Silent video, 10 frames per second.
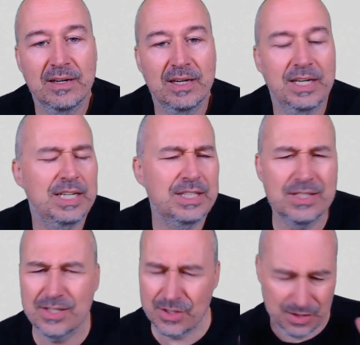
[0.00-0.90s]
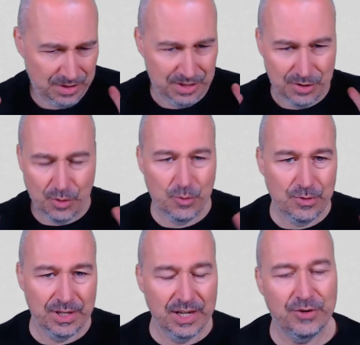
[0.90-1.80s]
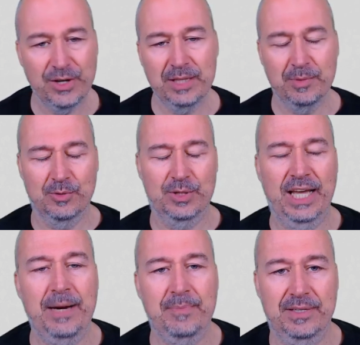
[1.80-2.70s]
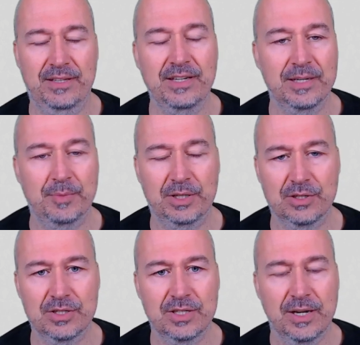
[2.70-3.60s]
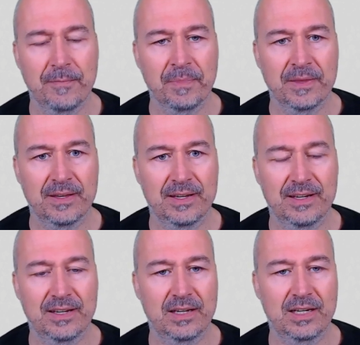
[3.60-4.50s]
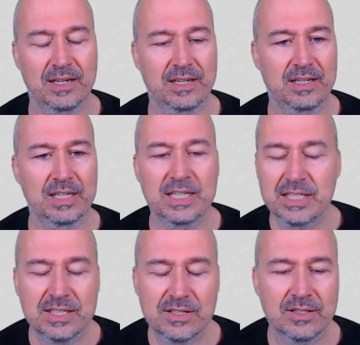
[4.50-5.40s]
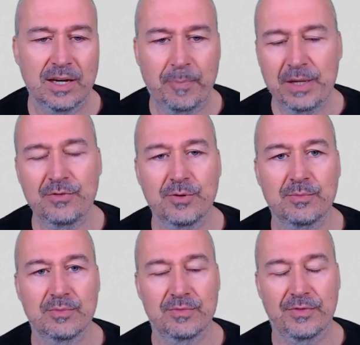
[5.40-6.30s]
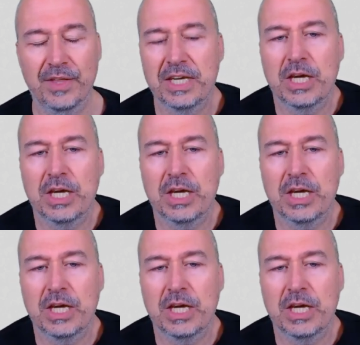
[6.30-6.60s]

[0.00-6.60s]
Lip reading: it's so incredible what happened here, because it's, apart from thinking